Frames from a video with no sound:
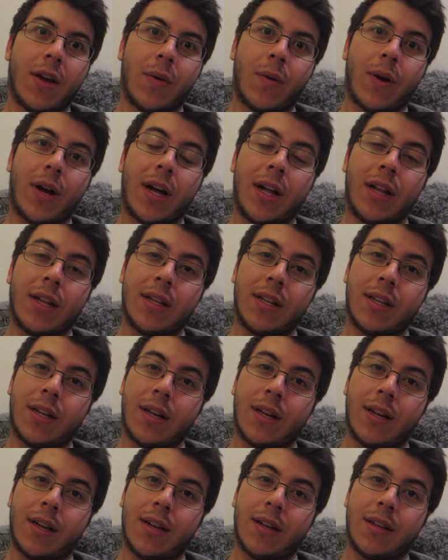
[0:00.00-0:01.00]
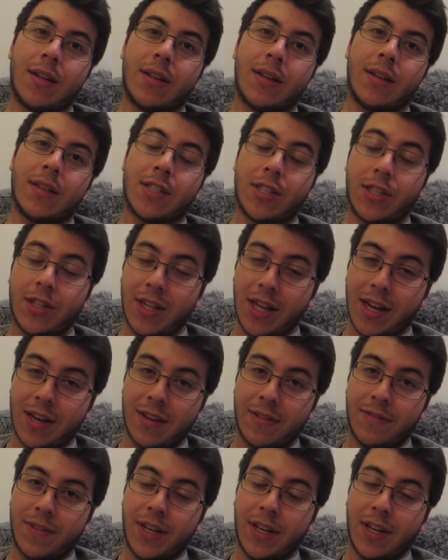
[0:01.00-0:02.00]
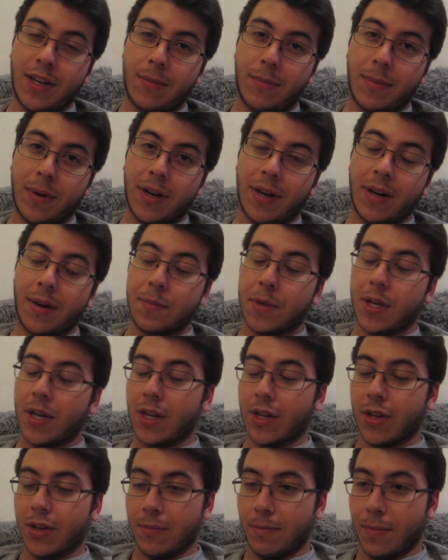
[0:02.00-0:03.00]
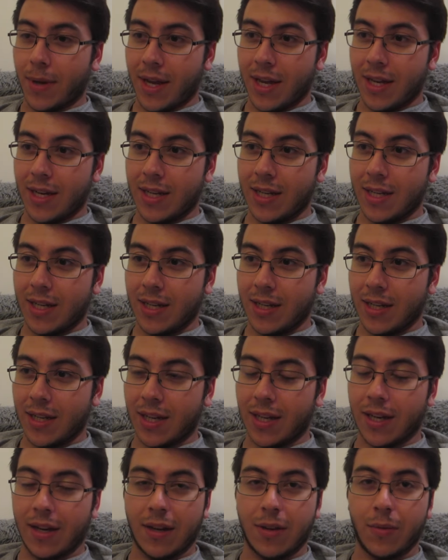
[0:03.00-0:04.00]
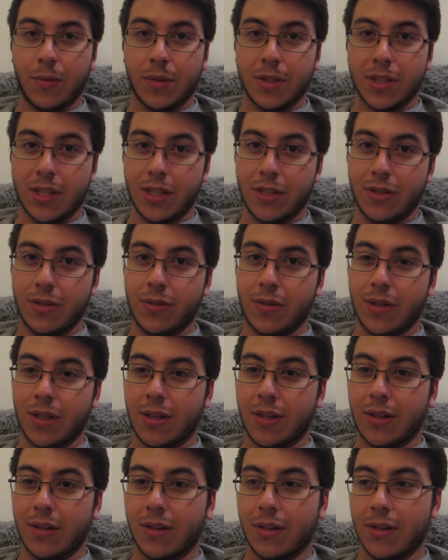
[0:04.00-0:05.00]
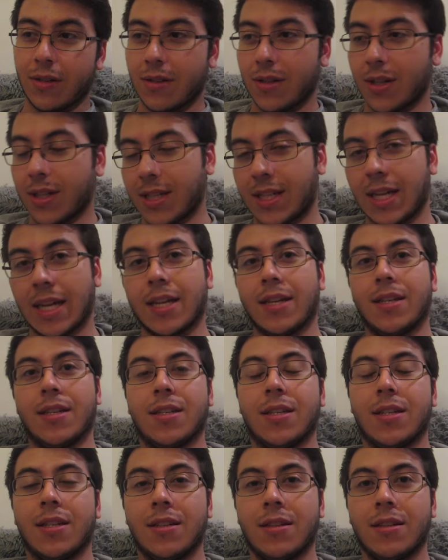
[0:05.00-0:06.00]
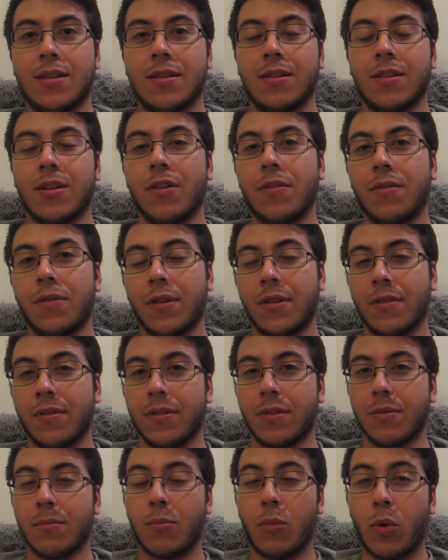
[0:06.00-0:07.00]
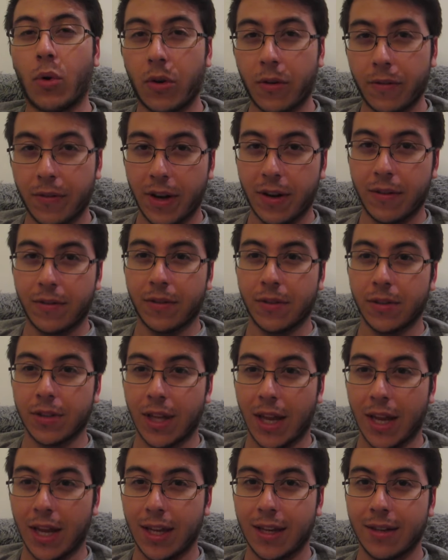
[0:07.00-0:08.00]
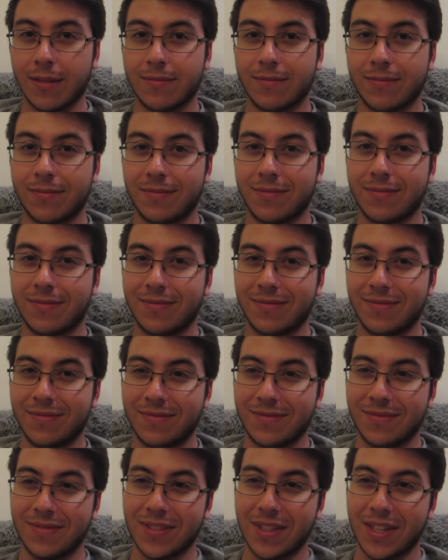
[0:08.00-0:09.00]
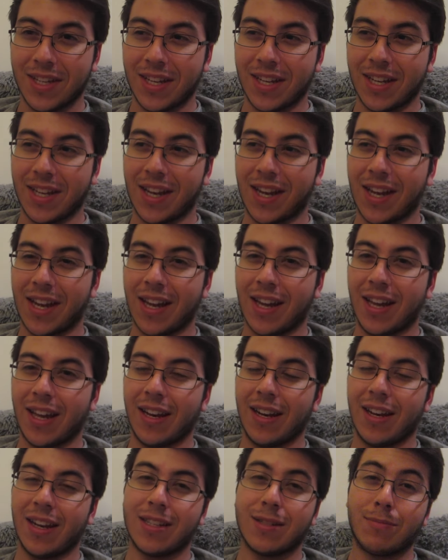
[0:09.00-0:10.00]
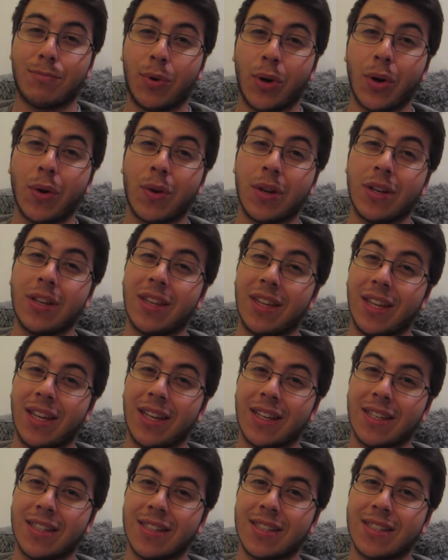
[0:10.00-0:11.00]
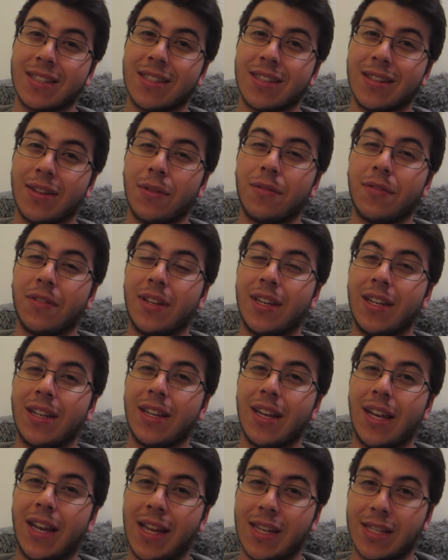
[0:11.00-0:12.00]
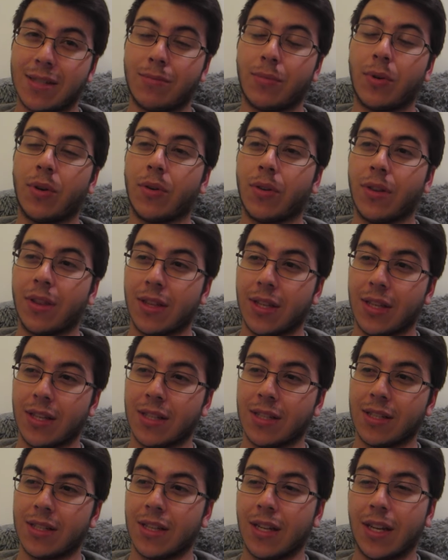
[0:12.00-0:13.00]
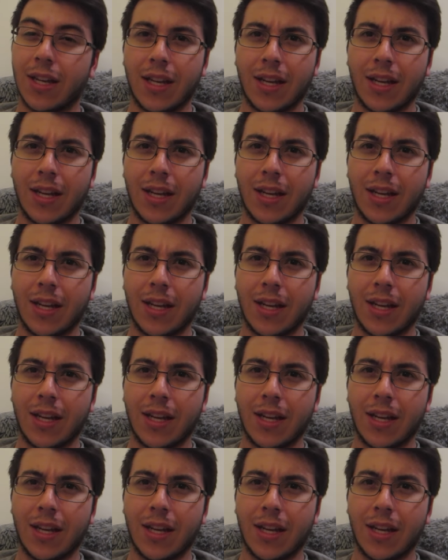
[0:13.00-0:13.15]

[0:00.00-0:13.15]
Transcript: Well, it's not the end of the video, but I'm going to go to bed, and I will see you in a second, hopefully for a more eventful day, and less broken things, hopefully less broken things.